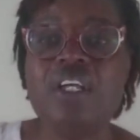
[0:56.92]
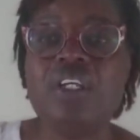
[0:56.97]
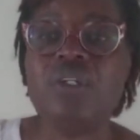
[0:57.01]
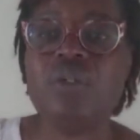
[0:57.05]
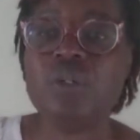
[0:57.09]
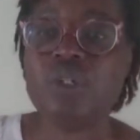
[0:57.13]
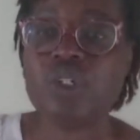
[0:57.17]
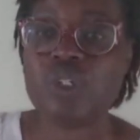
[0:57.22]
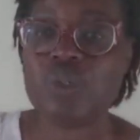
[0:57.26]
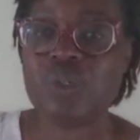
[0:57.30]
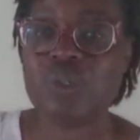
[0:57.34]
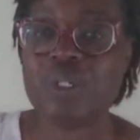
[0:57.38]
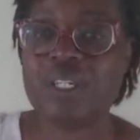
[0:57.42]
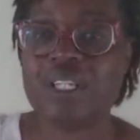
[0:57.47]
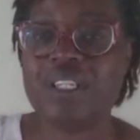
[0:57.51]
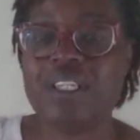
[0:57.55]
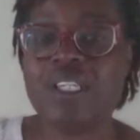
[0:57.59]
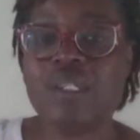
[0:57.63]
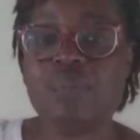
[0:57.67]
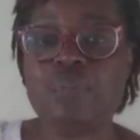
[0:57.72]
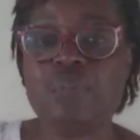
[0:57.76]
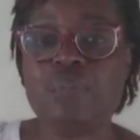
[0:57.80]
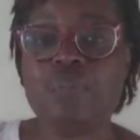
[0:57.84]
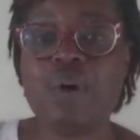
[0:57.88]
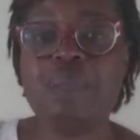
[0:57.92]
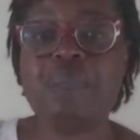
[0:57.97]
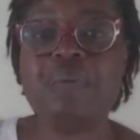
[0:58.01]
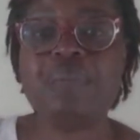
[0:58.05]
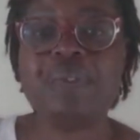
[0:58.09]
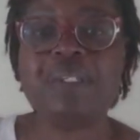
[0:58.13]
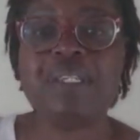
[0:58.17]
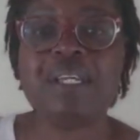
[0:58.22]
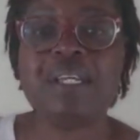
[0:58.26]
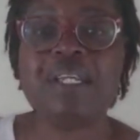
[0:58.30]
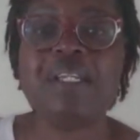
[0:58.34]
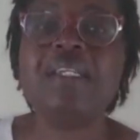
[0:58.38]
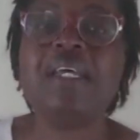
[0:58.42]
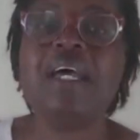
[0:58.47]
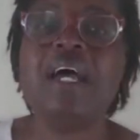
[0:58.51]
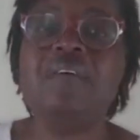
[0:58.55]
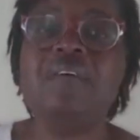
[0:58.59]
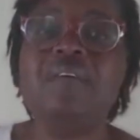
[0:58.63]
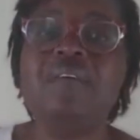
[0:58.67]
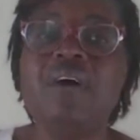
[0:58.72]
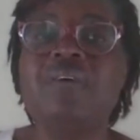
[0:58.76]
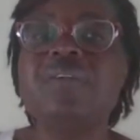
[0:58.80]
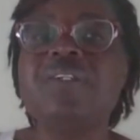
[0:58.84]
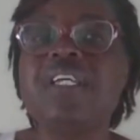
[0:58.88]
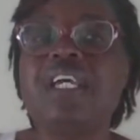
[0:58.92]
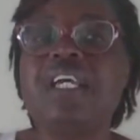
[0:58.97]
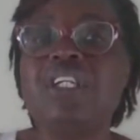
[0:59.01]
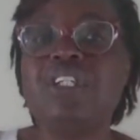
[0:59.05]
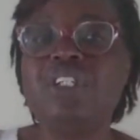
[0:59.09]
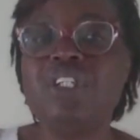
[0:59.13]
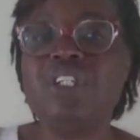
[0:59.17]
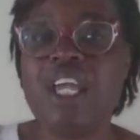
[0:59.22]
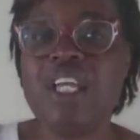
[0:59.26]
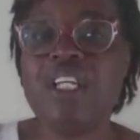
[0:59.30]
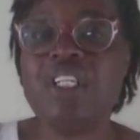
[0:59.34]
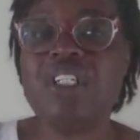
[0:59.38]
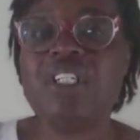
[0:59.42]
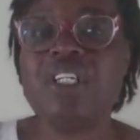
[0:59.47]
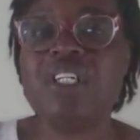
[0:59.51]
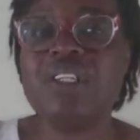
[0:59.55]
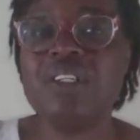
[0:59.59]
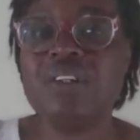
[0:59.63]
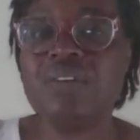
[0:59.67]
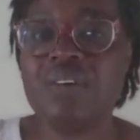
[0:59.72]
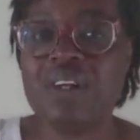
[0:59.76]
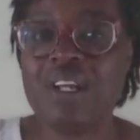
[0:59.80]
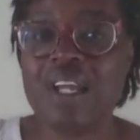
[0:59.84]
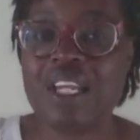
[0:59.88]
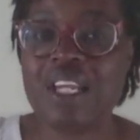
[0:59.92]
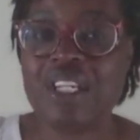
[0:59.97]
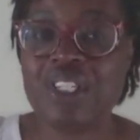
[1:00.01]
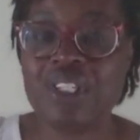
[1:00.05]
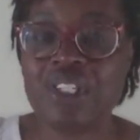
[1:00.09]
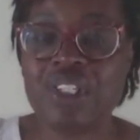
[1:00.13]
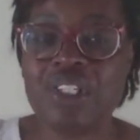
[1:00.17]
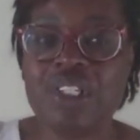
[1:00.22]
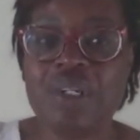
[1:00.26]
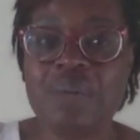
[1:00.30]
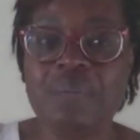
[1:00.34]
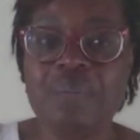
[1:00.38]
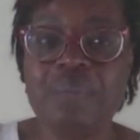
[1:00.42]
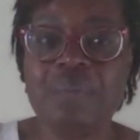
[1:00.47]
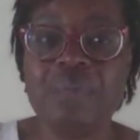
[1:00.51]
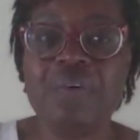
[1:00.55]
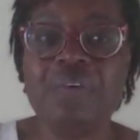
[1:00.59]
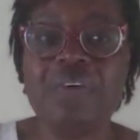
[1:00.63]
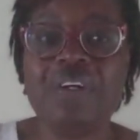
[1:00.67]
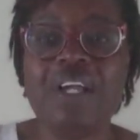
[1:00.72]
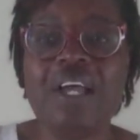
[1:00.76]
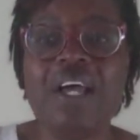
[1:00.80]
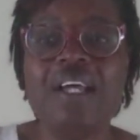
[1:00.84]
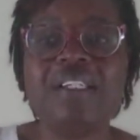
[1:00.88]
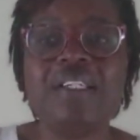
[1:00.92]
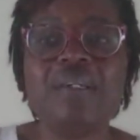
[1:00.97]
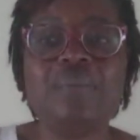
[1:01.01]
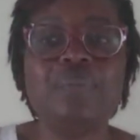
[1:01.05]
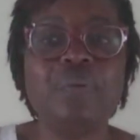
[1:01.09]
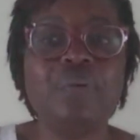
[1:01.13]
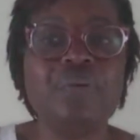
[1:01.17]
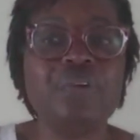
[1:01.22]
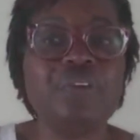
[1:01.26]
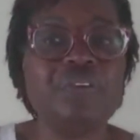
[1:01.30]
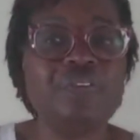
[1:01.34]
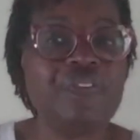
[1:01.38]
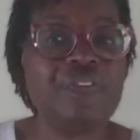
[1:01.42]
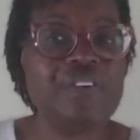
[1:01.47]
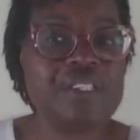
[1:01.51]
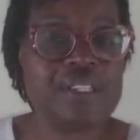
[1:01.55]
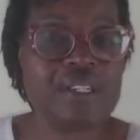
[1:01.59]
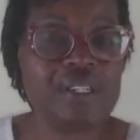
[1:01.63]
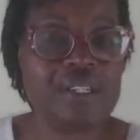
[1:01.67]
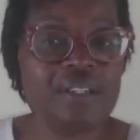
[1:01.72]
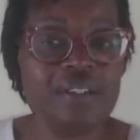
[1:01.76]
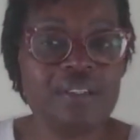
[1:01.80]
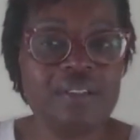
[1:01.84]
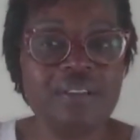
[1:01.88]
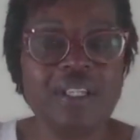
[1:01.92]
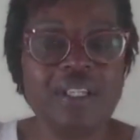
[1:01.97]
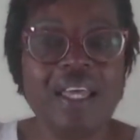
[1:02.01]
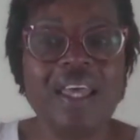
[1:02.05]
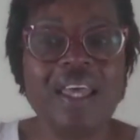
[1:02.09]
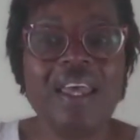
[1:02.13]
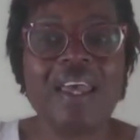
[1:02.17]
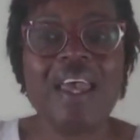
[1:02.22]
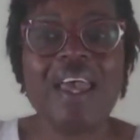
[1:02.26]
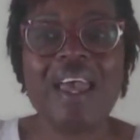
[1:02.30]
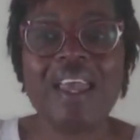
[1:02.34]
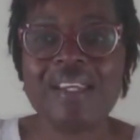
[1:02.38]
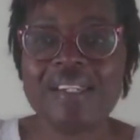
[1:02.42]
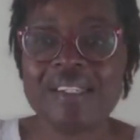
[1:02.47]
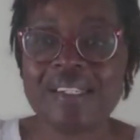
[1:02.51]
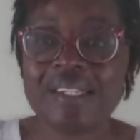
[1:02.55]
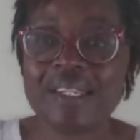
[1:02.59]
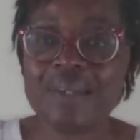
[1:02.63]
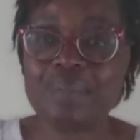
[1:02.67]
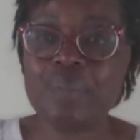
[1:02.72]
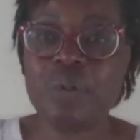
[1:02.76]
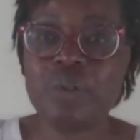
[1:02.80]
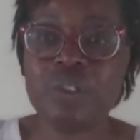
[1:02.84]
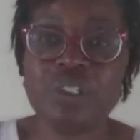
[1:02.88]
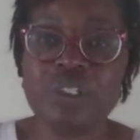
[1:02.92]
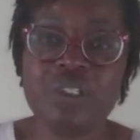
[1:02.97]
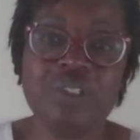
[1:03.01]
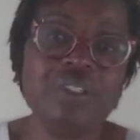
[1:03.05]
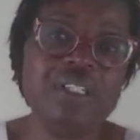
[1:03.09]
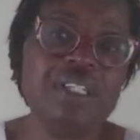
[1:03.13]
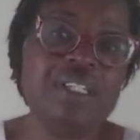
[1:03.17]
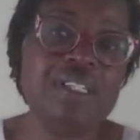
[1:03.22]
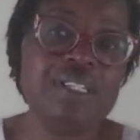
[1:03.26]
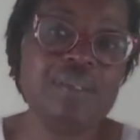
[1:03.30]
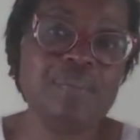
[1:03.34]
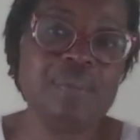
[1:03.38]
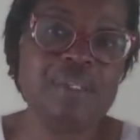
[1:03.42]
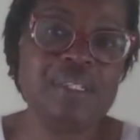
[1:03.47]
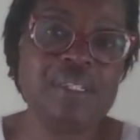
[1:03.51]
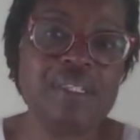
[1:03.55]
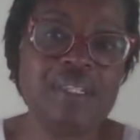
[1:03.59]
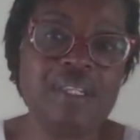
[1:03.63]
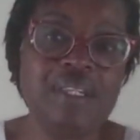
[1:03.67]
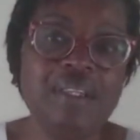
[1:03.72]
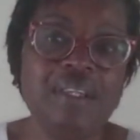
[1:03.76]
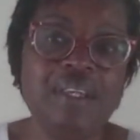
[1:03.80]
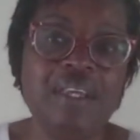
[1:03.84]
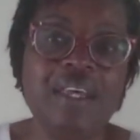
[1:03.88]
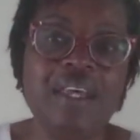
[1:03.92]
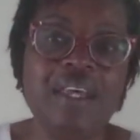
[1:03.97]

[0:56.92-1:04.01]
Usually, these problems center around a change in the relationship regarding both physical and emotional intimacy.